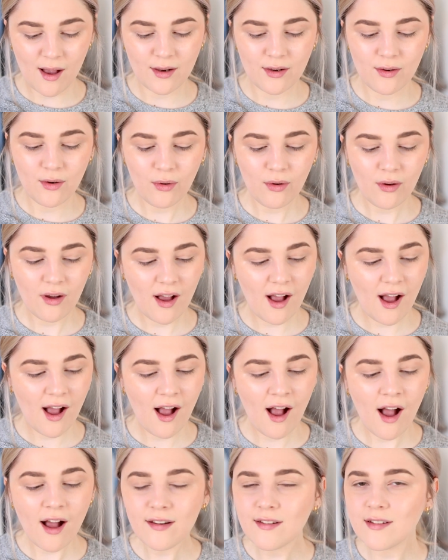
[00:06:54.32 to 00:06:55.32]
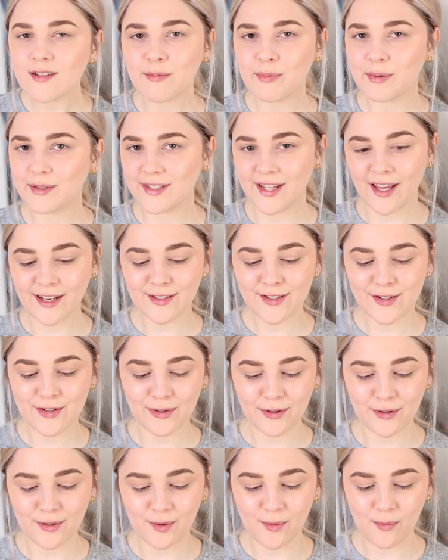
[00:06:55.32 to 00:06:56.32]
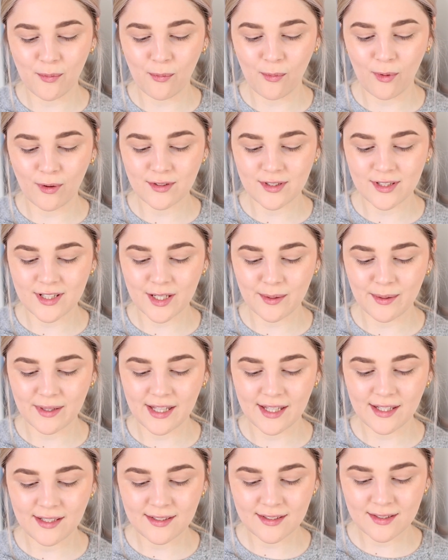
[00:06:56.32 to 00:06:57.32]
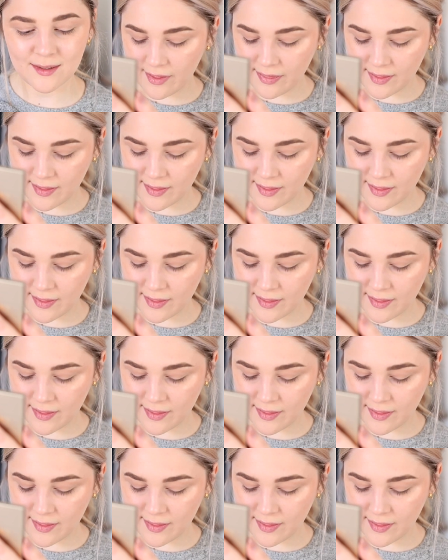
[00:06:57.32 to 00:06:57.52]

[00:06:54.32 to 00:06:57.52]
Not 100% sure what to do with this.